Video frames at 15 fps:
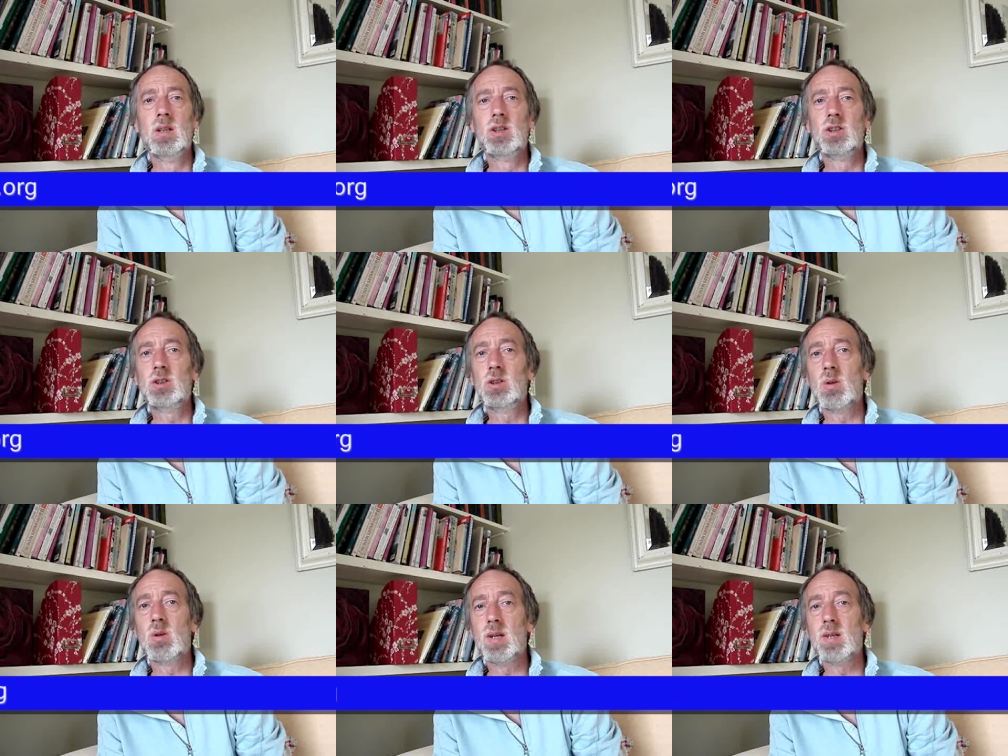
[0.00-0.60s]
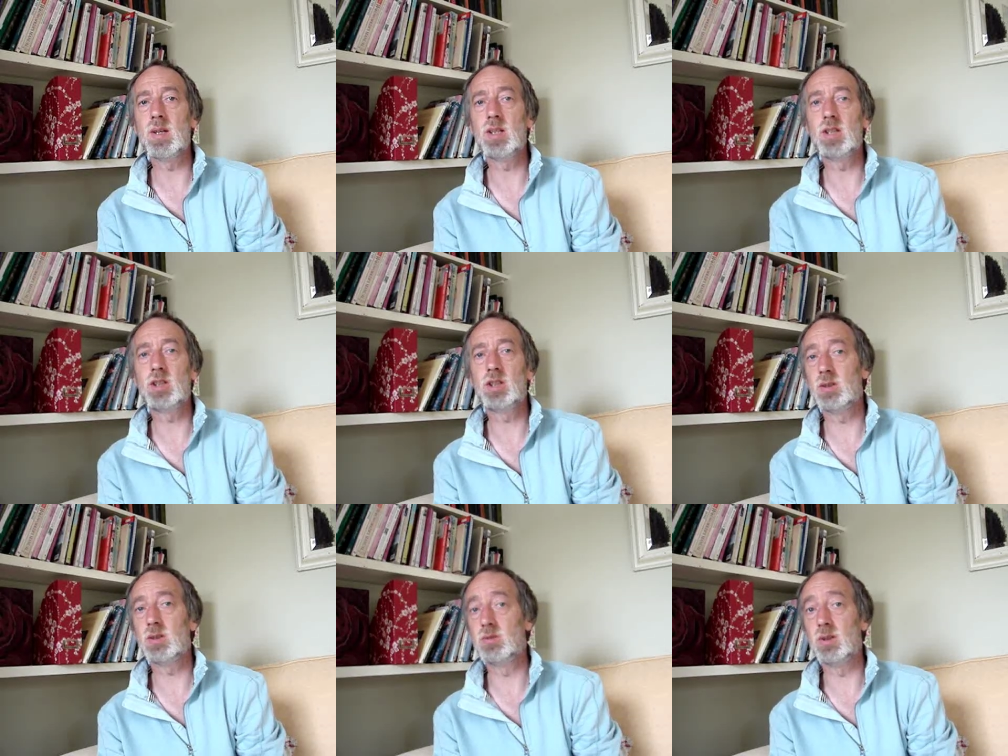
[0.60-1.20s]
Surely these
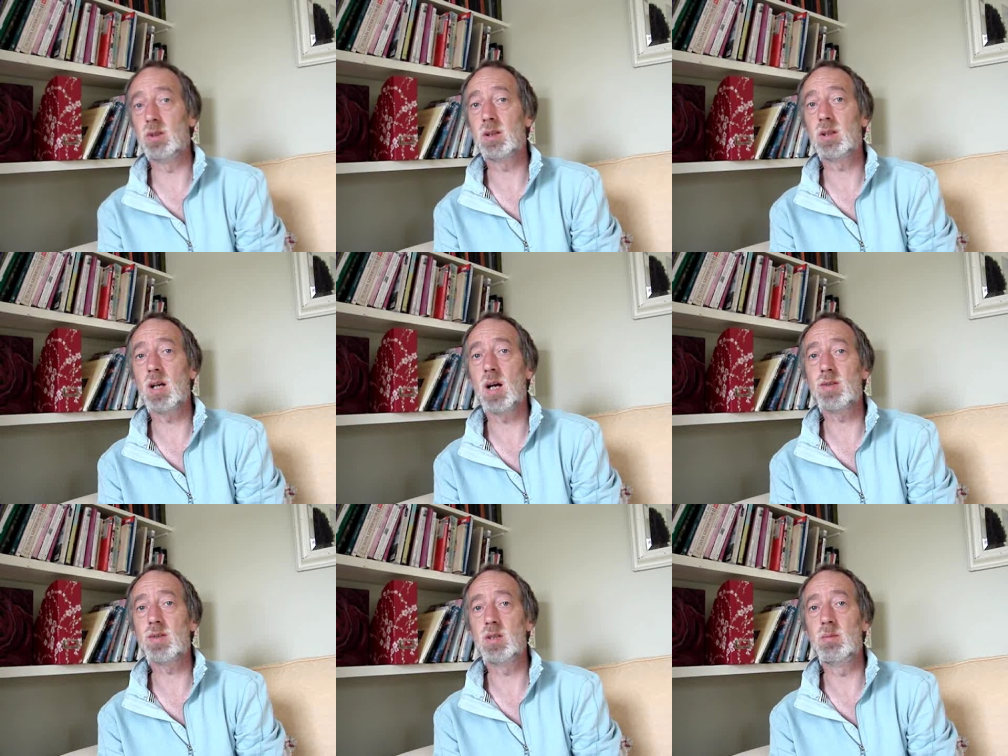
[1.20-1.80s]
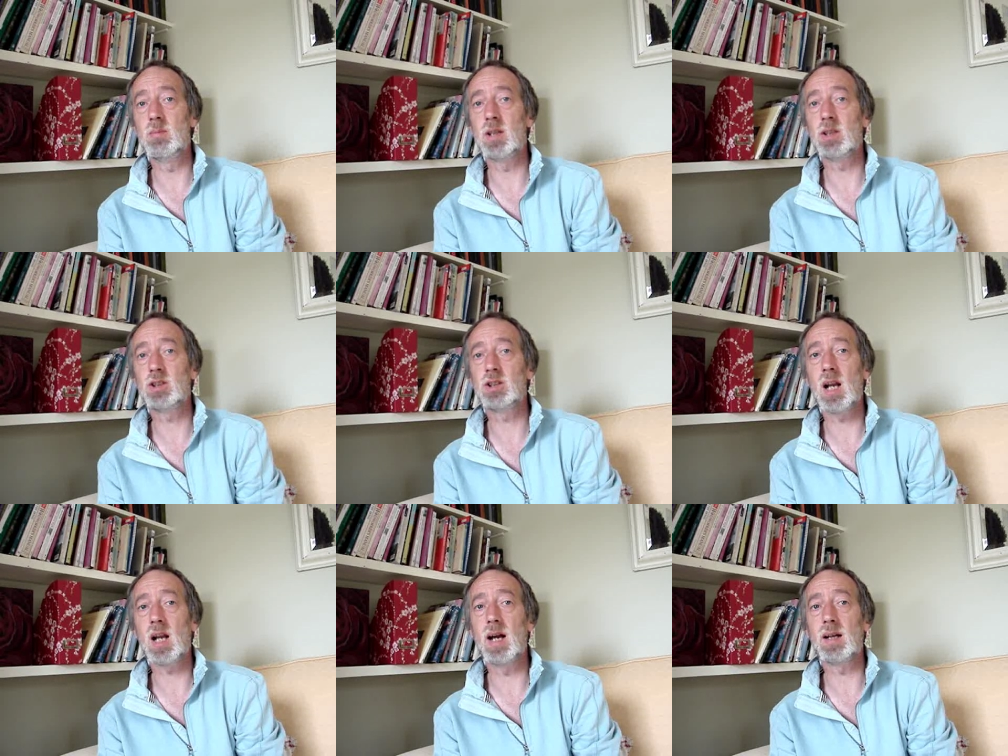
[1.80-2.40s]
children are cut too much
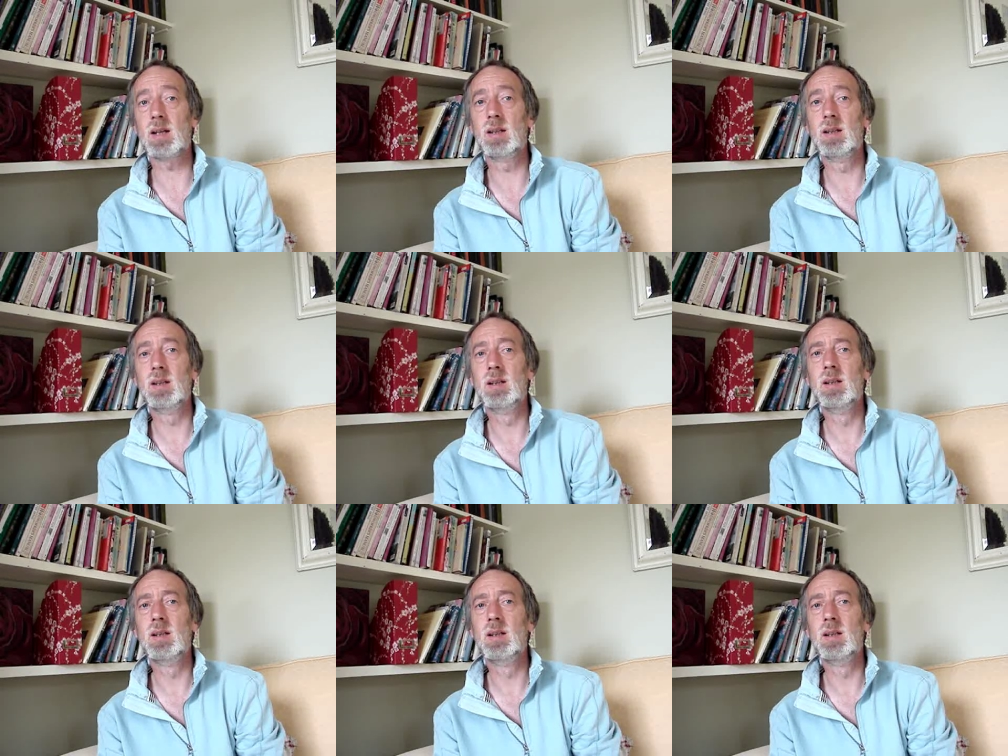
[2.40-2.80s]
slack.